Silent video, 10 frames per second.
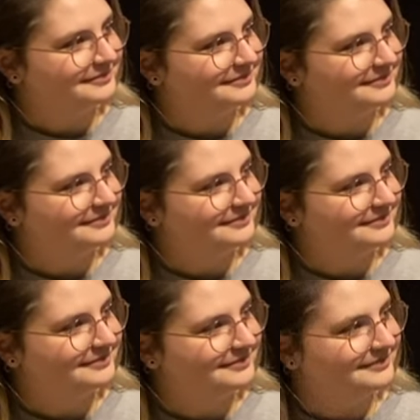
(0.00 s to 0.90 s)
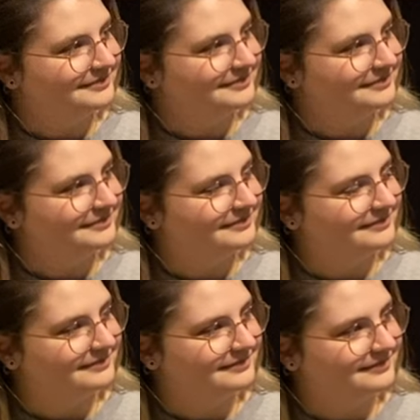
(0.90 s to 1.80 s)

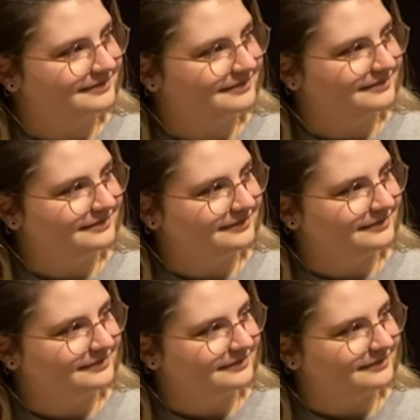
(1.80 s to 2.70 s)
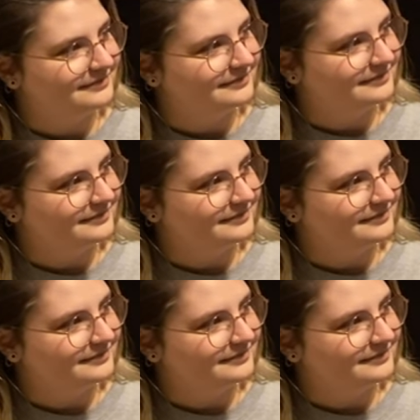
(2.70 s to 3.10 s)
No words are spoken by the person on screen.